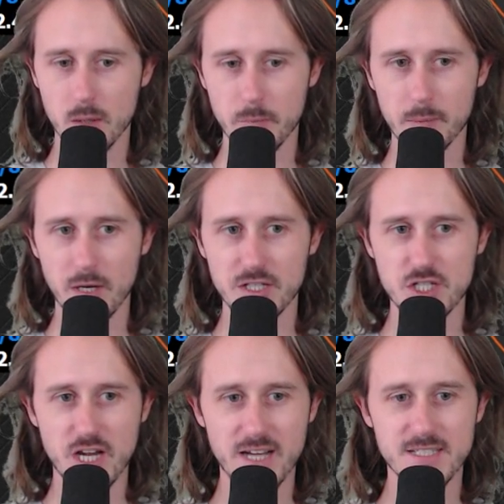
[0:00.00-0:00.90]
Big blind
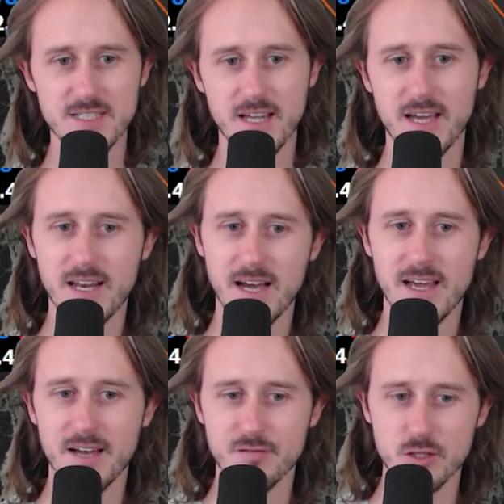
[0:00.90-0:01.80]
checks and I
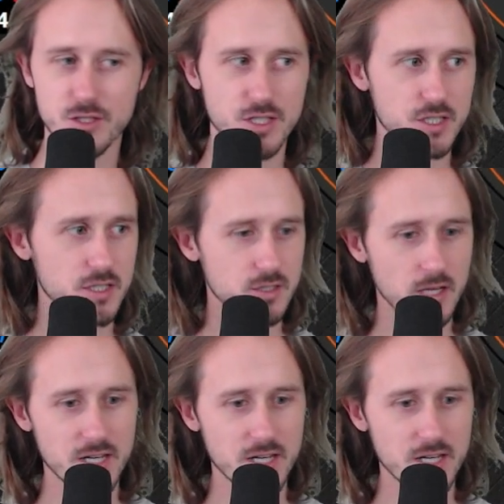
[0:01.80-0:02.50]
have a decision.